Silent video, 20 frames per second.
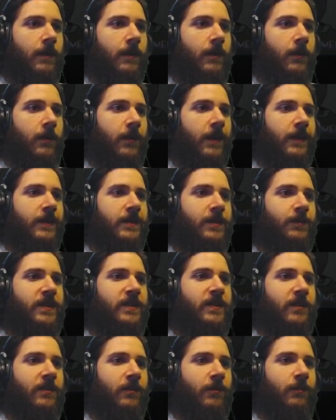Okay, it's
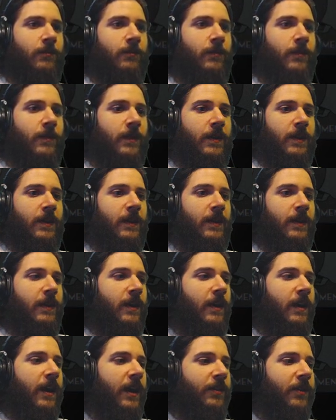mystical.
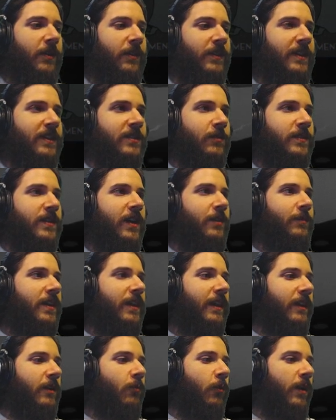I thought these would tell me,
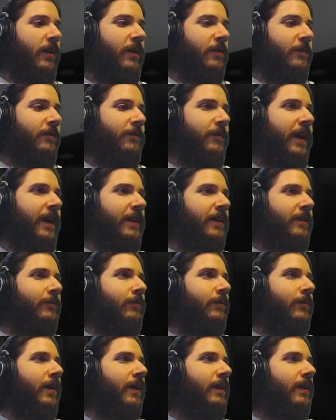like, where you find them.
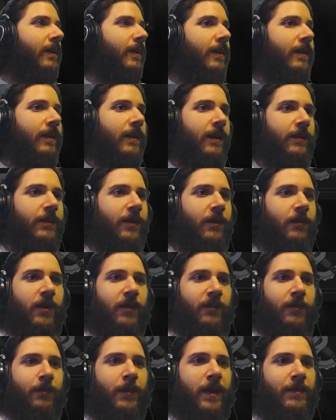I thought one
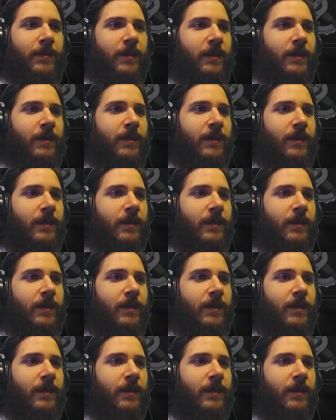of them maybe...